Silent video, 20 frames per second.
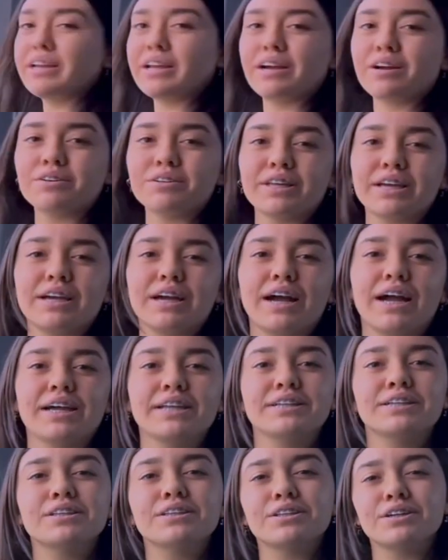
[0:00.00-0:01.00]
now they
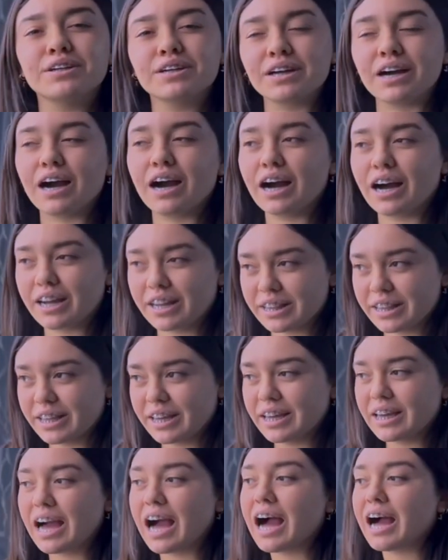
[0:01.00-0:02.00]
kind of look
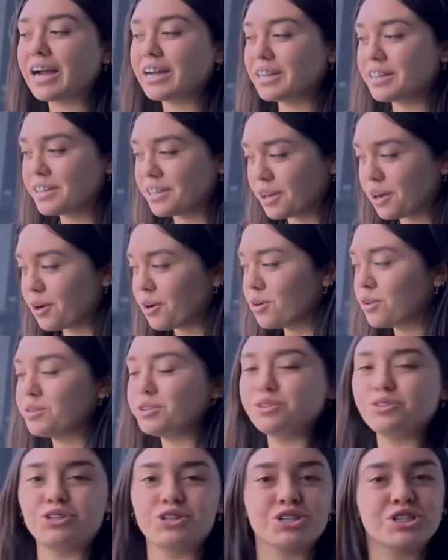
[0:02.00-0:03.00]
ugly. I know
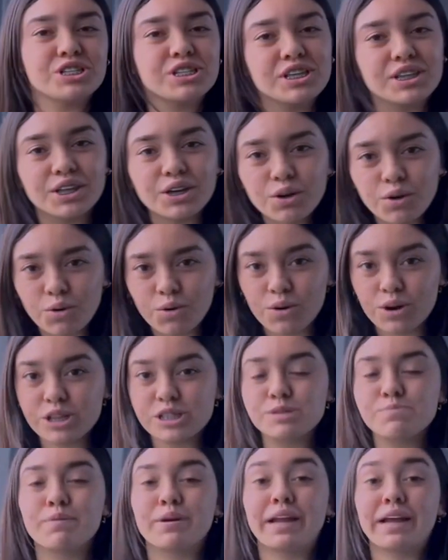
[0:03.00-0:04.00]
you just see the
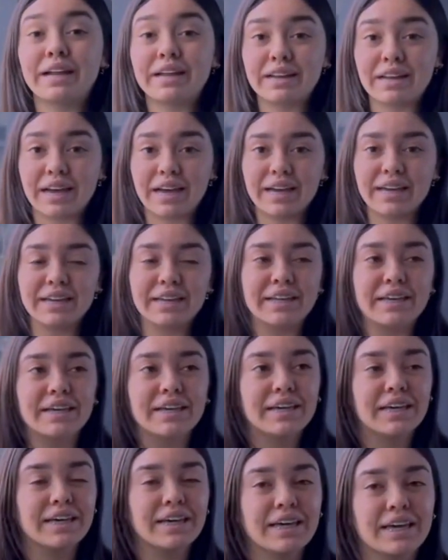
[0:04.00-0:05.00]
cords, but at night
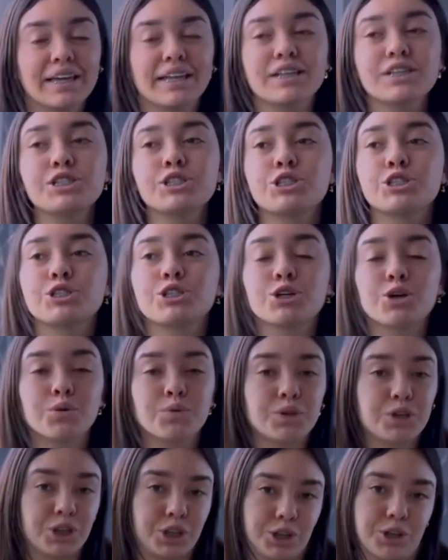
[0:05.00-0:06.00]
it is
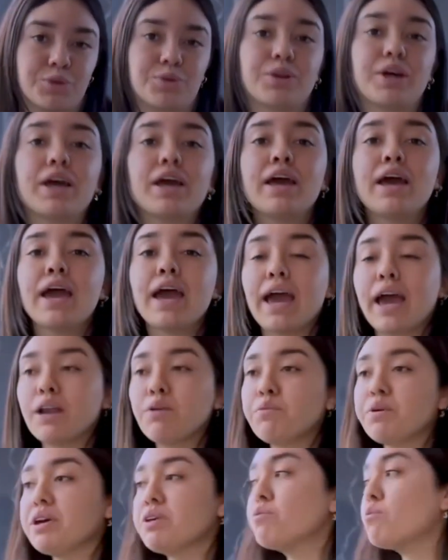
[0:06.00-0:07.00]
so cute.
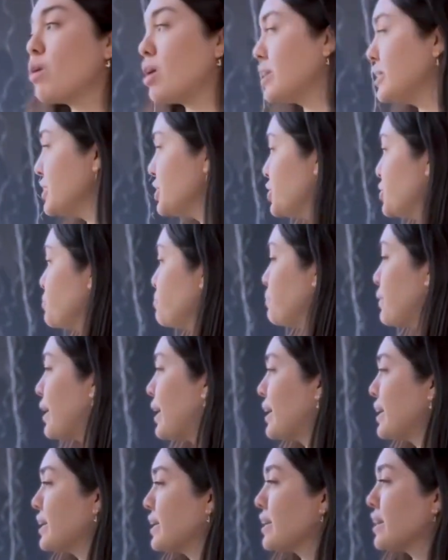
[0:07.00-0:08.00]
And we wanted to
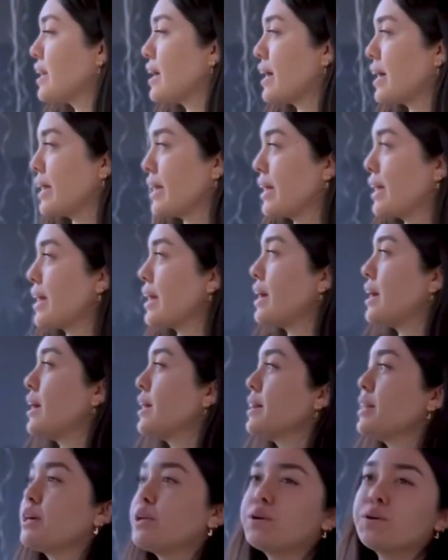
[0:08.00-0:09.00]
buy like a
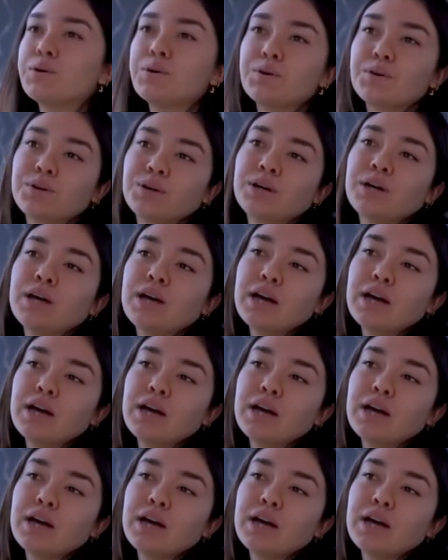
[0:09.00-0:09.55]
little